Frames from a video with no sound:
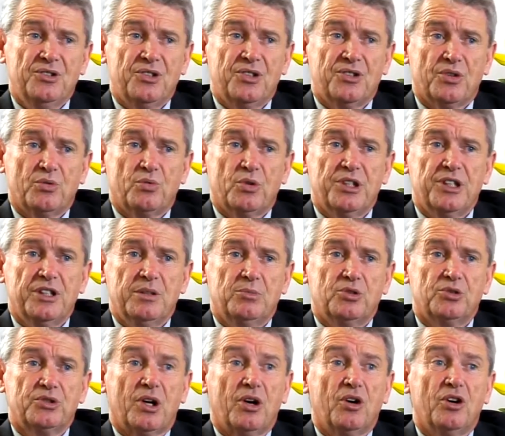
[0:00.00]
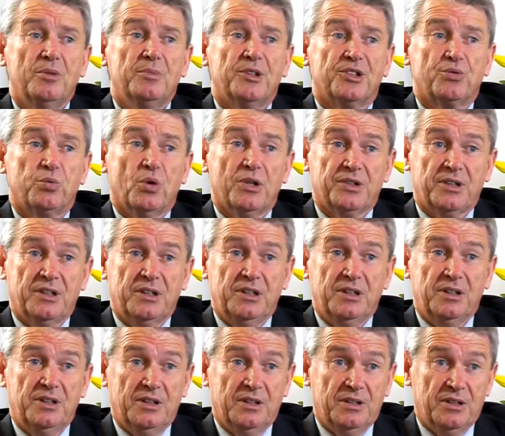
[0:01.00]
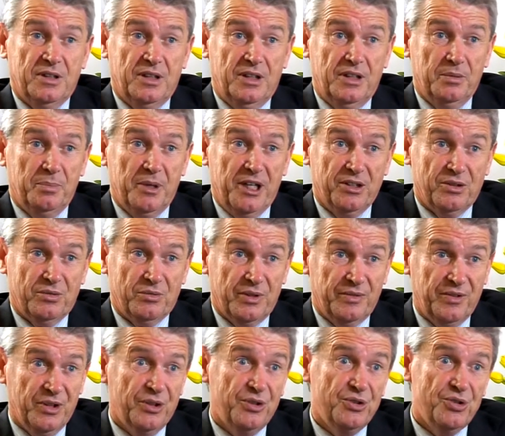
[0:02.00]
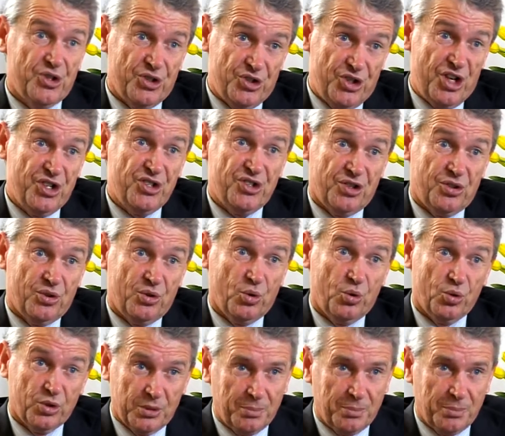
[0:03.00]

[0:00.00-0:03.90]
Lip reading: is a reasonable time. It's what the independent review suggested it ought to